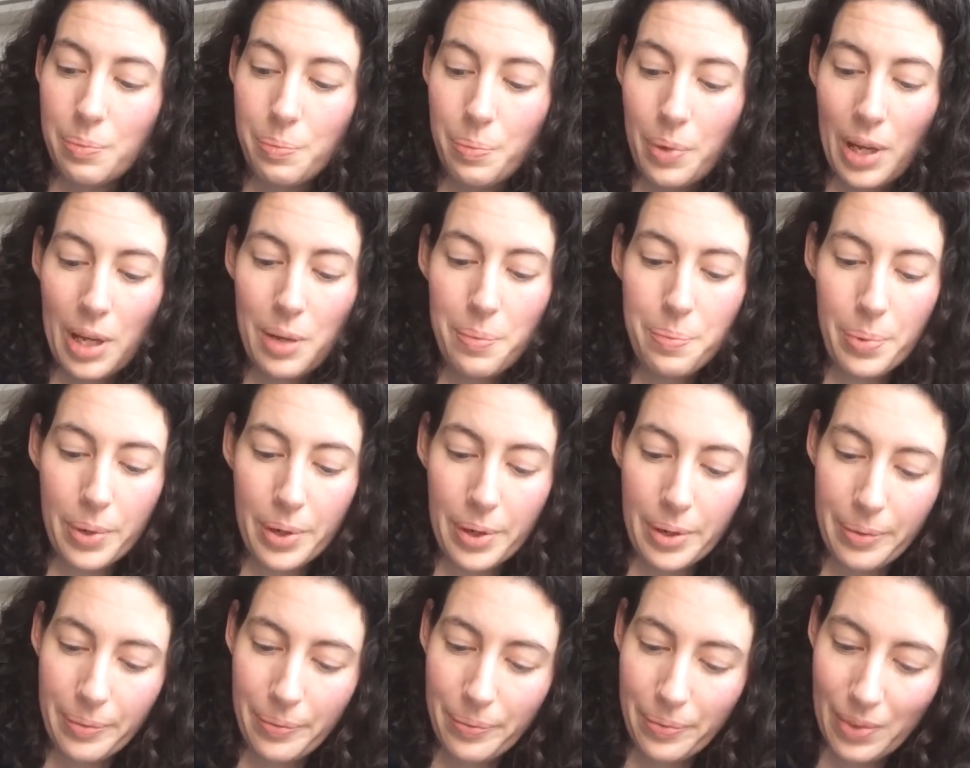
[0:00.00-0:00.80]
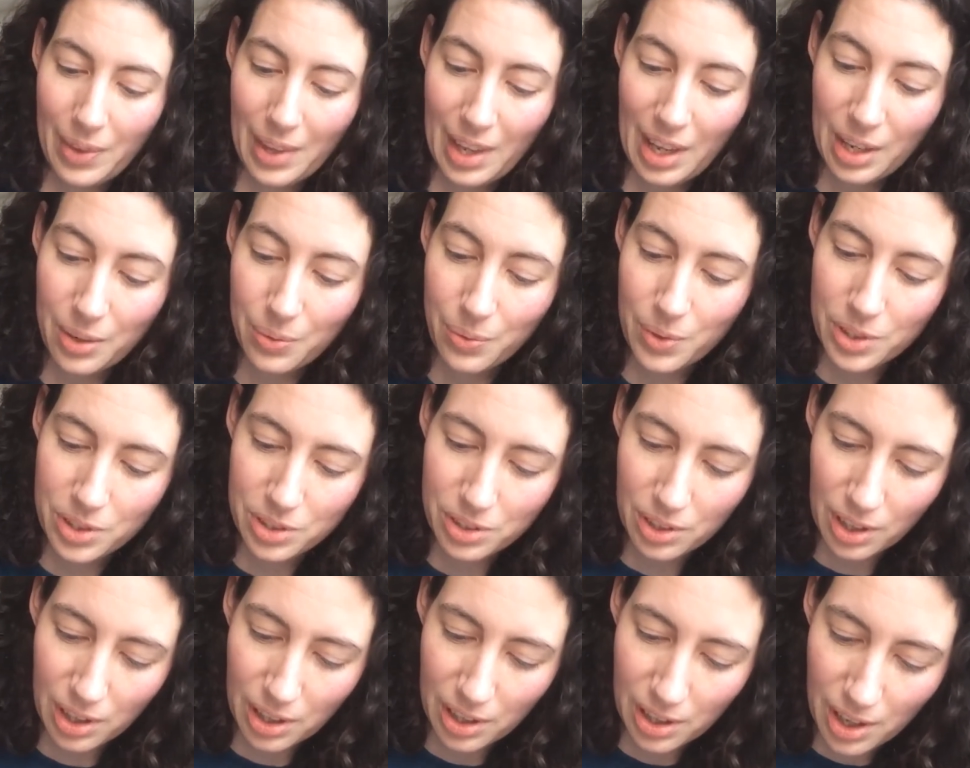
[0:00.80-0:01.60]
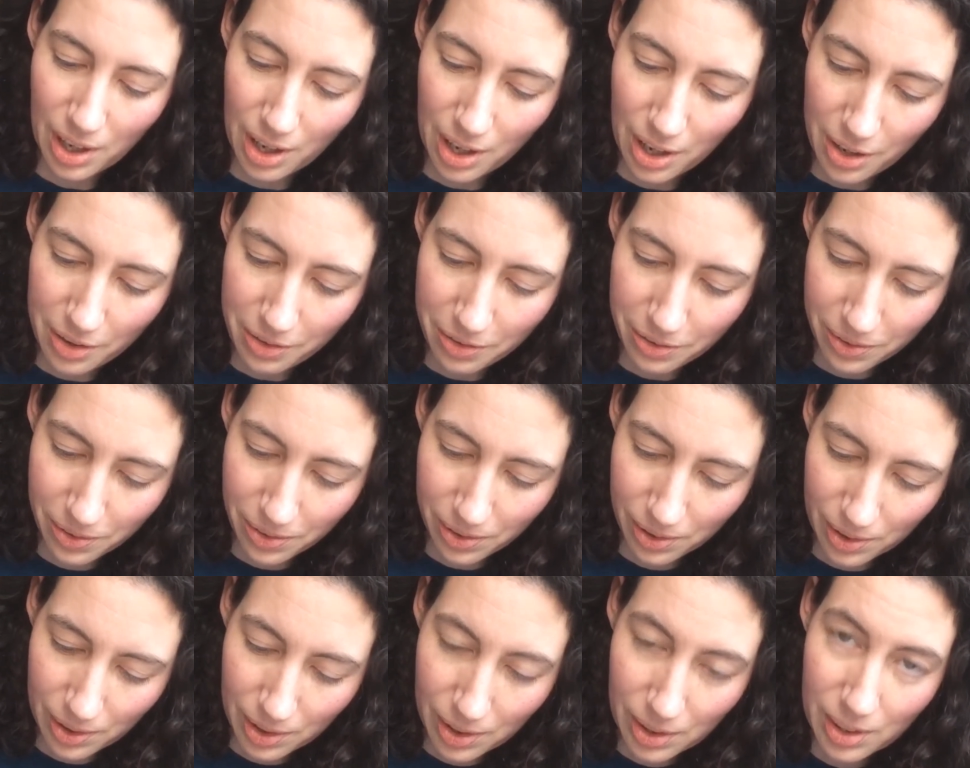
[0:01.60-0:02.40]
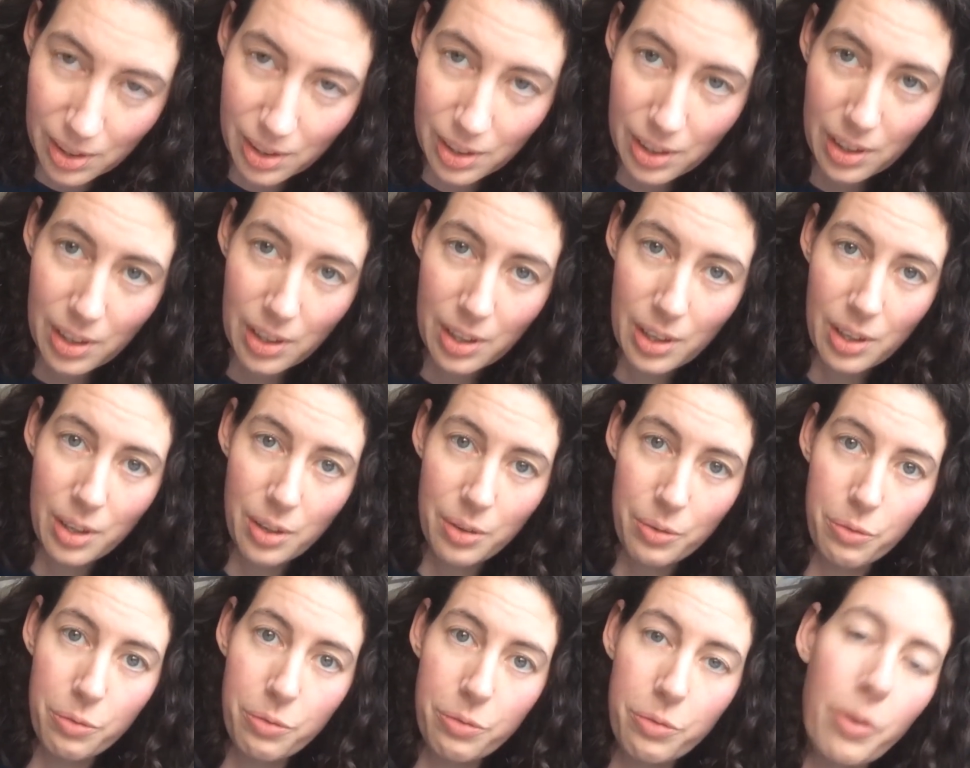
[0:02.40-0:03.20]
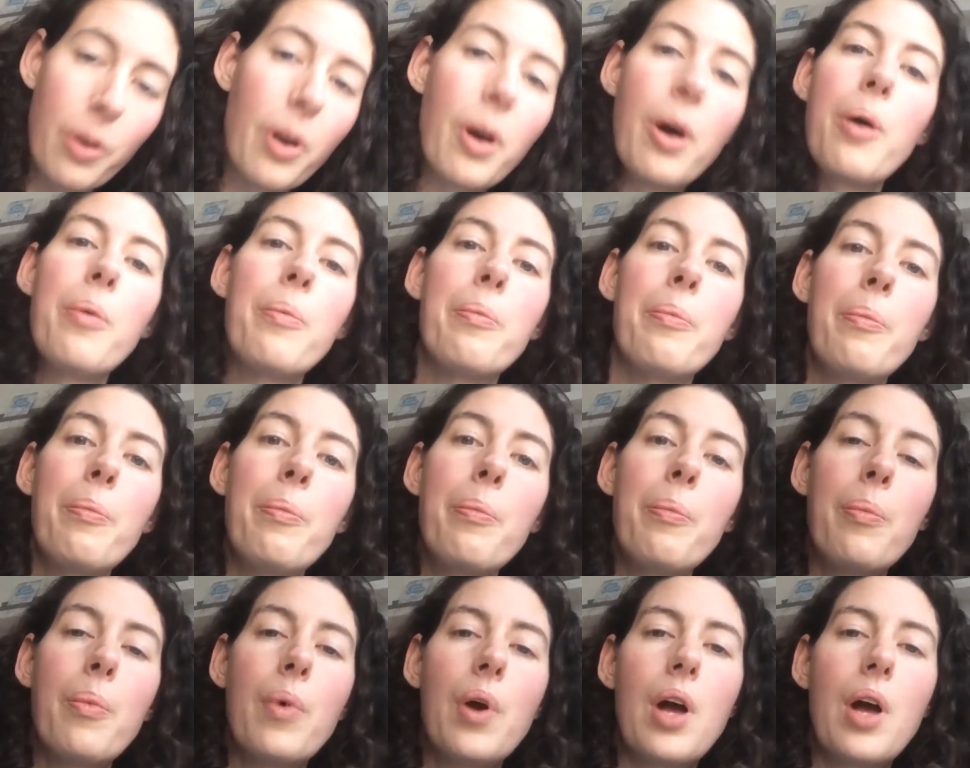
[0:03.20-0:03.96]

paper and we start off from